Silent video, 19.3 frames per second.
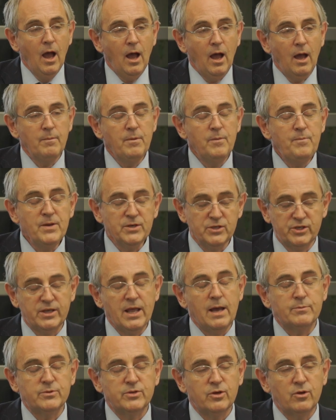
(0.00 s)
I'm a bit
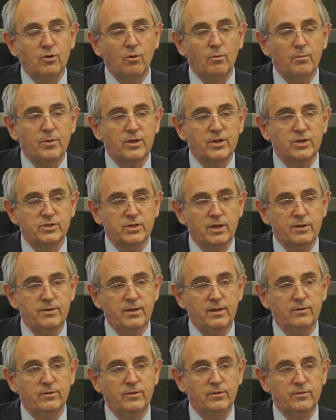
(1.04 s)
sceptical because I
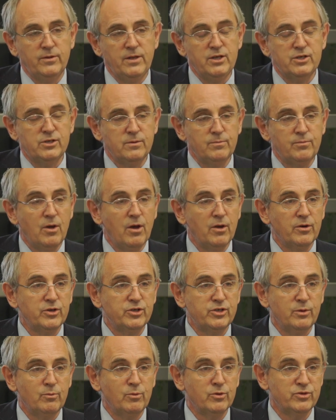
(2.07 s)
think that the Eastern
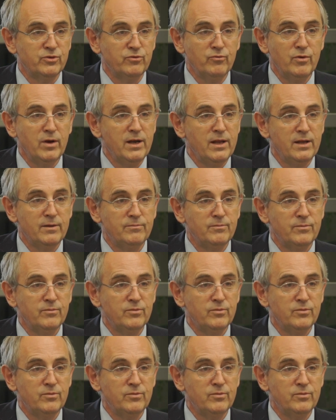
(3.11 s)
Partnership wasn't really a